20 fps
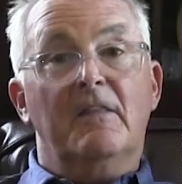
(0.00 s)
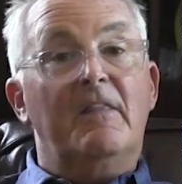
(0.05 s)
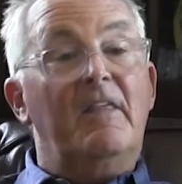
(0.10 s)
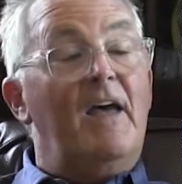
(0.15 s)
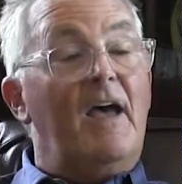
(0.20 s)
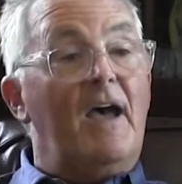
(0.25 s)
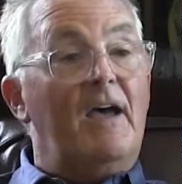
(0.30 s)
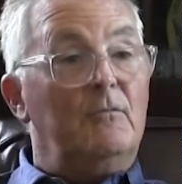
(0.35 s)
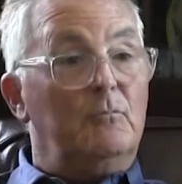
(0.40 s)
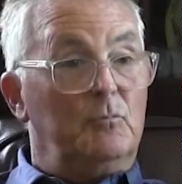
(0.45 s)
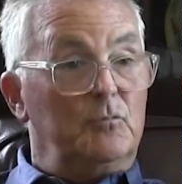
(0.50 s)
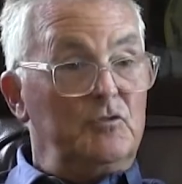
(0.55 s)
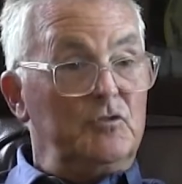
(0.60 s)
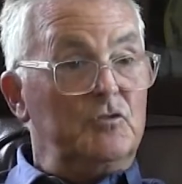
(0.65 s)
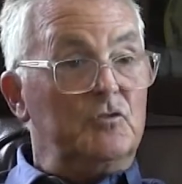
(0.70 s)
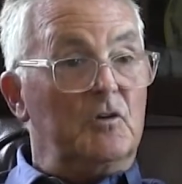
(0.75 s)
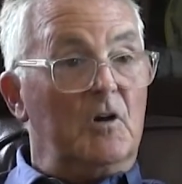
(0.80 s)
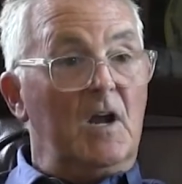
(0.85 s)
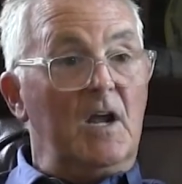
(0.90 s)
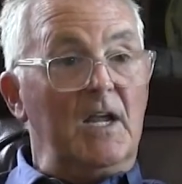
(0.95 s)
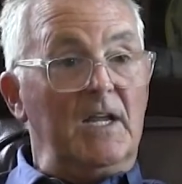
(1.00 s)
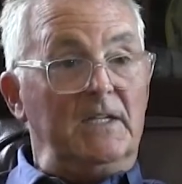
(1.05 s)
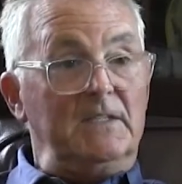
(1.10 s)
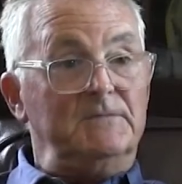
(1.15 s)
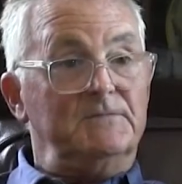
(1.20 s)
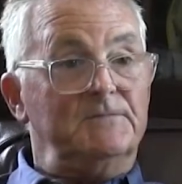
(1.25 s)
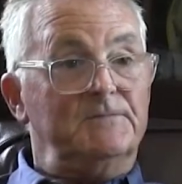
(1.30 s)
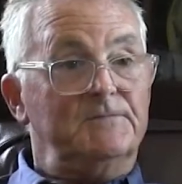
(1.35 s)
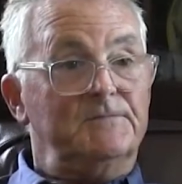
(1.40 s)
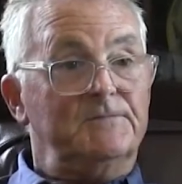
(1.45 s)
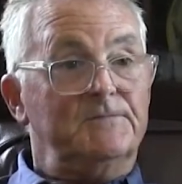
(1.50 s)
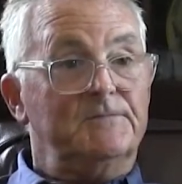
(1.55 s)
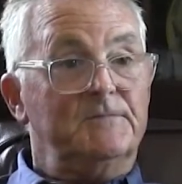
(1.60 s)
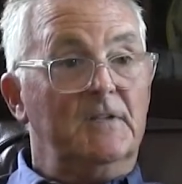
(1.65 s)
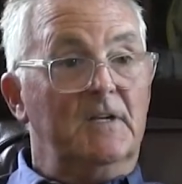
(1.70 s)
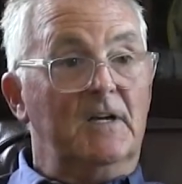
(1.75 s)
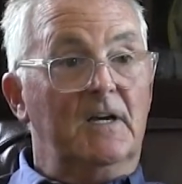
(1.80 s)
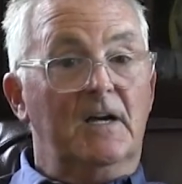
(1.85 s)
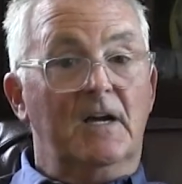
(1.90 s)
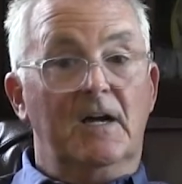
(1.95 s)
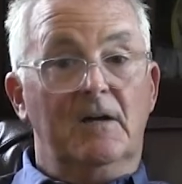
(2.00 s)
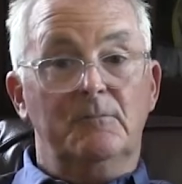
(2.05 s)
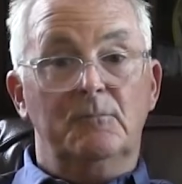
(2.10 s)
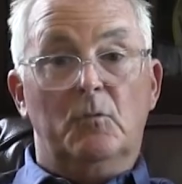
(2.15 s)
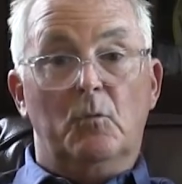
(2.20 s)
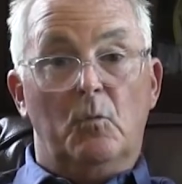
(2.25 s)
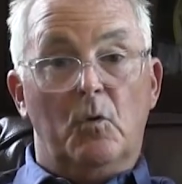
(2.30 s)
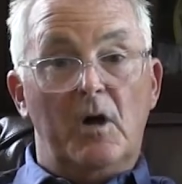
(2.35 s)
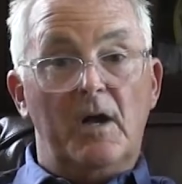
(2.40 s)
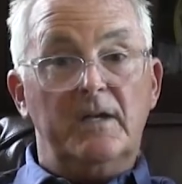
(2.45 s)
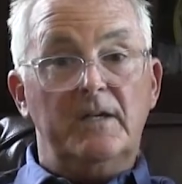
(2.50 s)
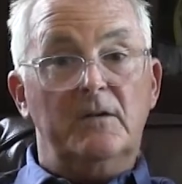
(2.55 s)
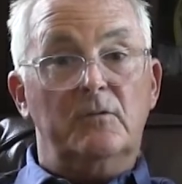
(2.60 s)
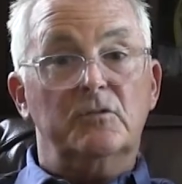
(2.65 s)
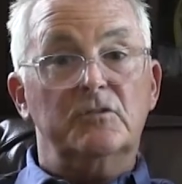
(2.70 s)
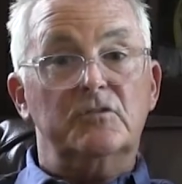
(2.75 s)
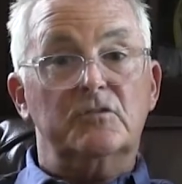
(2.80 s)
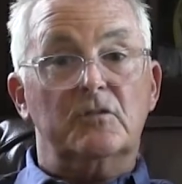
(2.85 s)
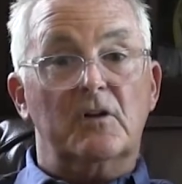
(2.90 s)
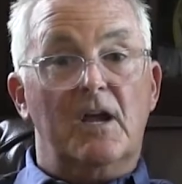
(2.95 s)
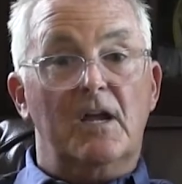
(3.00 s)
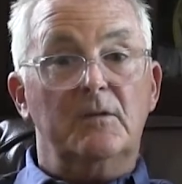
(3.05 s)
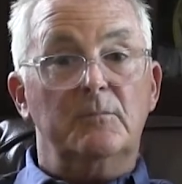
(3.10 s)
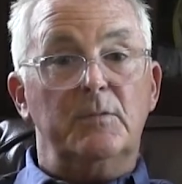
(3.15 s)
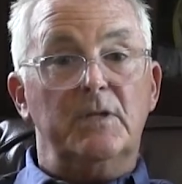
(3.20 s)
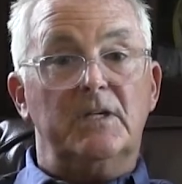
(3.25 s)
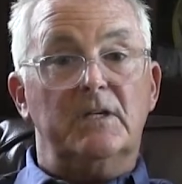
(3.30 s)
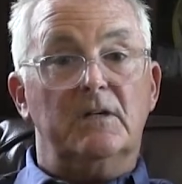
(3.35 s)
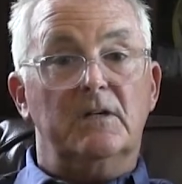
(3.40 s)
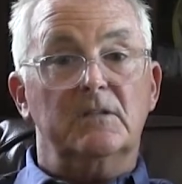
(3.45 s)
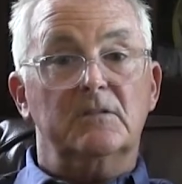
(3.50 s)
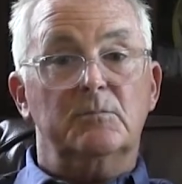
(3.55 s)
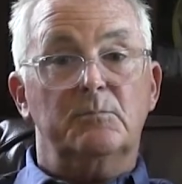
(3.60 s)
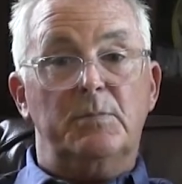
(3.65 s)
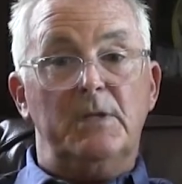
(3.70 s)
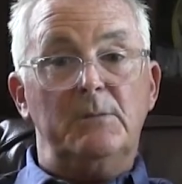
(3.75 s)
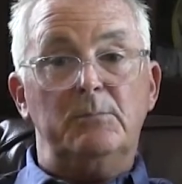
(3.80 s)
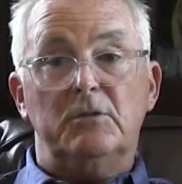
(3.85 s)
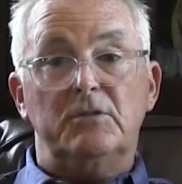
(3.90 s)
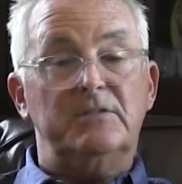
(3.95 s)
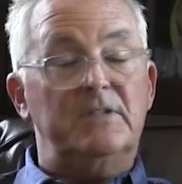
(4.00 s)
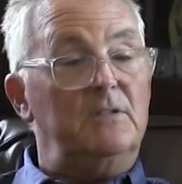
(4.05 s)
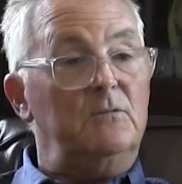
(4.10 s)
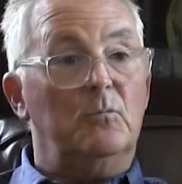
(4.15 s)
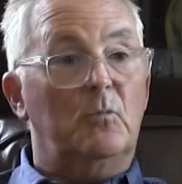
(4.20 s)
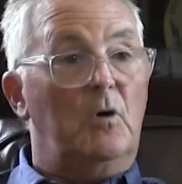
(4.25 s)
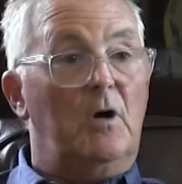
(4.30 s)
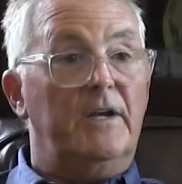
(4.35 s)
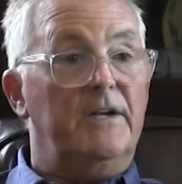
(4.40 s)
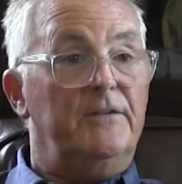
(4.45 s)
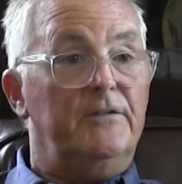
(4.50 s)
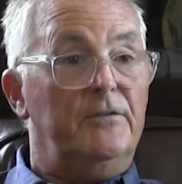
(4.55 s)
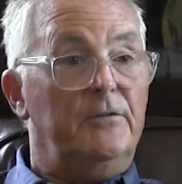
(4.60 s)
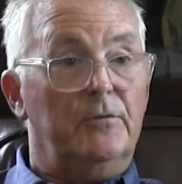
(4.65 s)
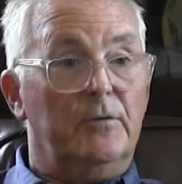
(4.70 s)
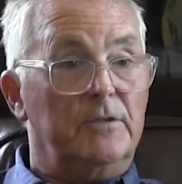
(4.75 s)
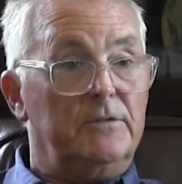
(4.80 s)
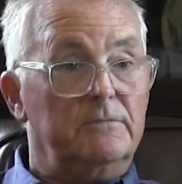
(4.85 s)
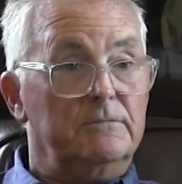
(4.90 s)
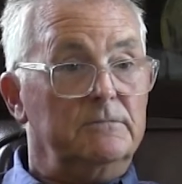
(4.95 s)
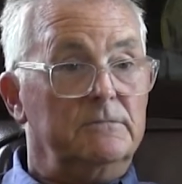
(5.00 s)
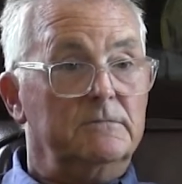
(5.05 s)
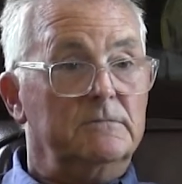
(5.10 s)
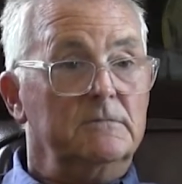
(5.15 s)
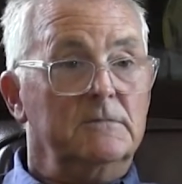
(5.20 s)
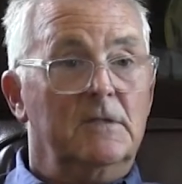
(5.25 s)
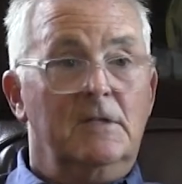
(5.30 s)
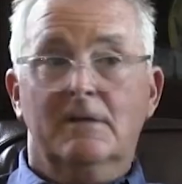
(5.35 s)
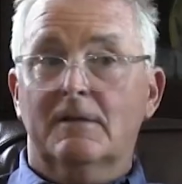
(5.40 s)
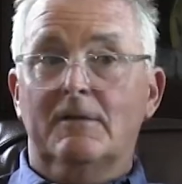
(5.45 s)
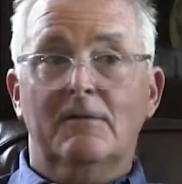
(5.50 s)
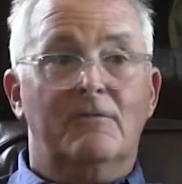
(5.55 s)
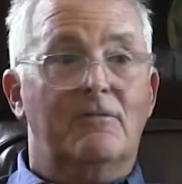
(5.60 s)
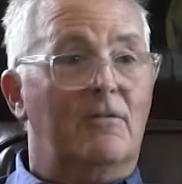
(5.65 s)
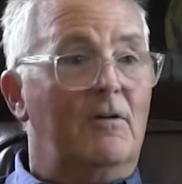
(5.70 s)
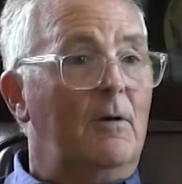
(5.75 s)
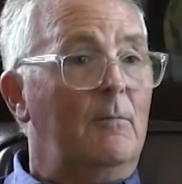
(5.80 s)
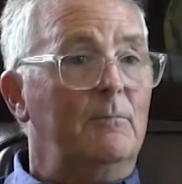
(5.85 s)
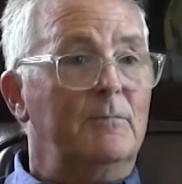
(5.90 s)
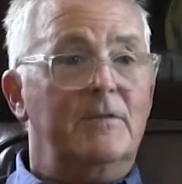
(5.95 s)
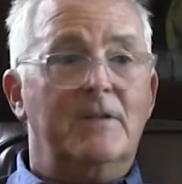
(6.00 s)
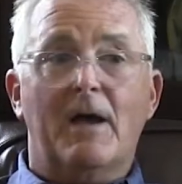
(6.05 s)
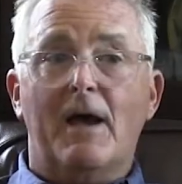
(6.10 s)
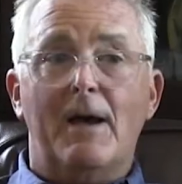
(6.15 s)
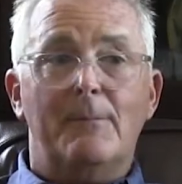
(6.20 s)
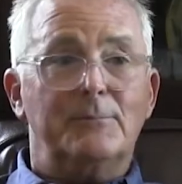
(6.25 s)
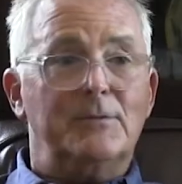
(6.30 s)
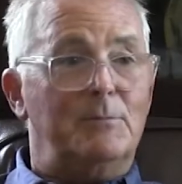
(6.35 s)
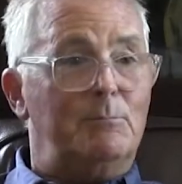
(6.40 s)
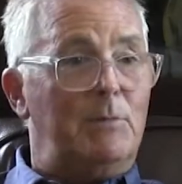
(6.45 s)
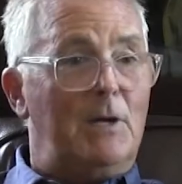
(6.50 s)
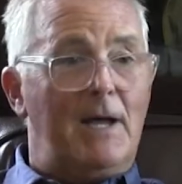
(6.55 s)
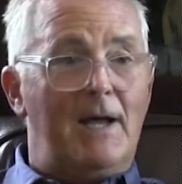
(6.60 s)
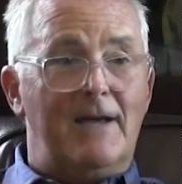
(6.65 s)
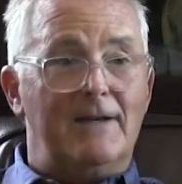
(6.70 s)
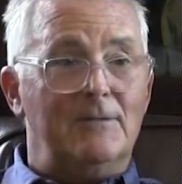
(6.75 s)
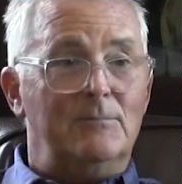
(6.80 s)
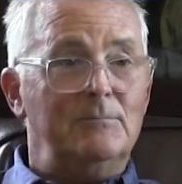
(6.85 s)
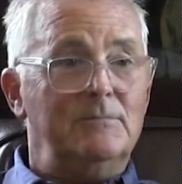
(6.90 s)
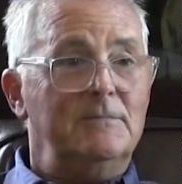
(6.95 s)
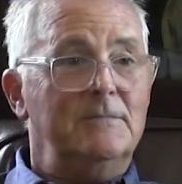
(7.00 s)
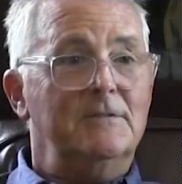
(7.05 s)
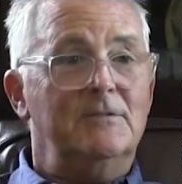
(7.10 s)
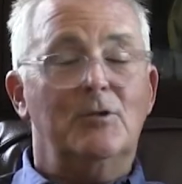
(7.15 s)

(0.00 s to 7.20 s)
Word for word: That was trying. Mm. Uh, one, it was trying because people didn't want to do it from top to bottom.